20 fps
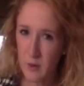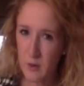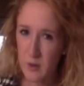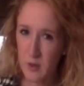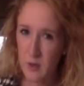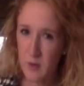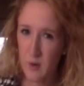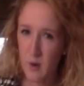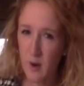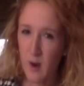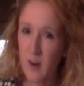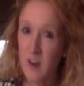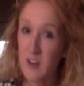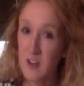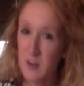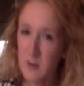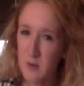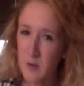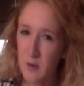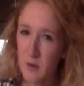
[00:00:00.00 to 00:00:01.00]
who you are and
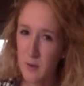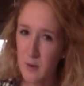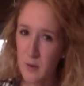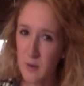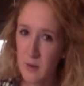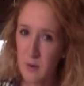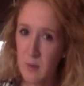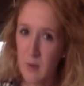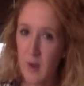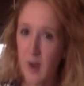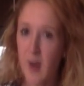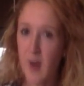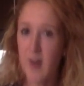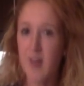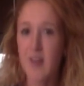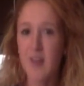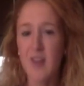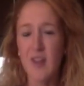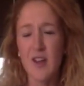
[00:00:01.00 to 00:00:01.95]
you know who you are,